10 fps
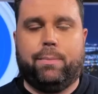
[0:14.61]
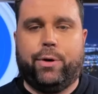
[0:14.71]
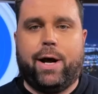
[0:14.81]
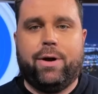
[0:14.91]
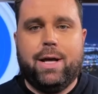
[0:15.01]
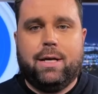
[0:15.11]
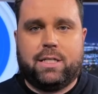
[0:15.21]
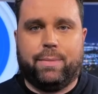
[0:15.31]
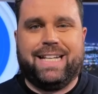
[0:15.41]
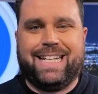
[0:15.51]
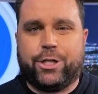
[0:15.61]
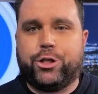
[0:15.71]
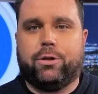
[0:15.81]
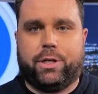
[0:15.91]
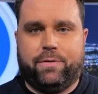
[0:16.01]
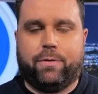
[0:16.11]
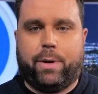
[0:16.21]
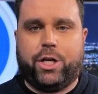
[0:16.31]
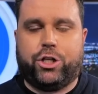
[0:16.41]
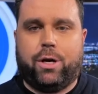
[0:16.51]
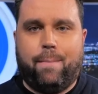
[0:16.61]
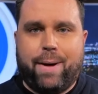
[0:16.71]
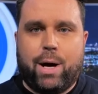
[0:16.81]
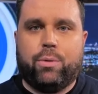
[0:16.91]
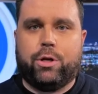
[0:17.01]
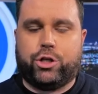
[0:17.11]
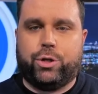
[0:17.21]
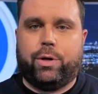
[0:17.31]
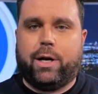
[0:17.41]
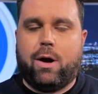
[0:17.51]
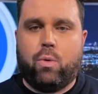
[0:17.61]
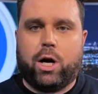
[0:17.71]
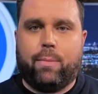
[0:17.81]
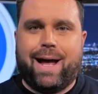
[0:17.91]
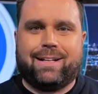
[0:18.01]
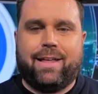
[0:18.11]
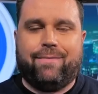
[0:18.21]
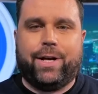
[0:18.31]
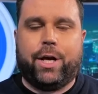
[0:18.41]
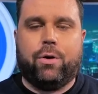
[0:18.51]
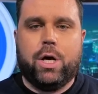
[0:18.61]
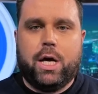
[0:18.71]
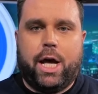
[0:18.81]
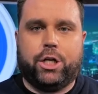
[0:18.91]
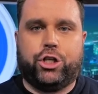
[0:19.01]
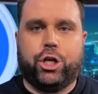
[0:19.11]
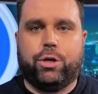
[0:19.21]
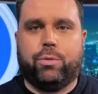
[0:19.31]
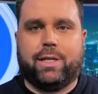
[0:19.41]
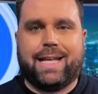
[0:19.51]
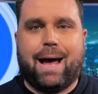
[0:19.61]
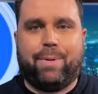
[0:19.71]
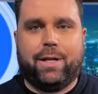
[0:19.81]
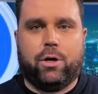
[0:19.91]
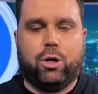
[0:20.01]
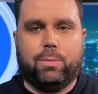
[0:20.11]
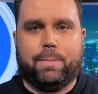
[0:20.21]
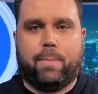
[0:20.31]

put out some additional information about the shooting. Now, I want to go back to that video and show you. This happened in the Home Depot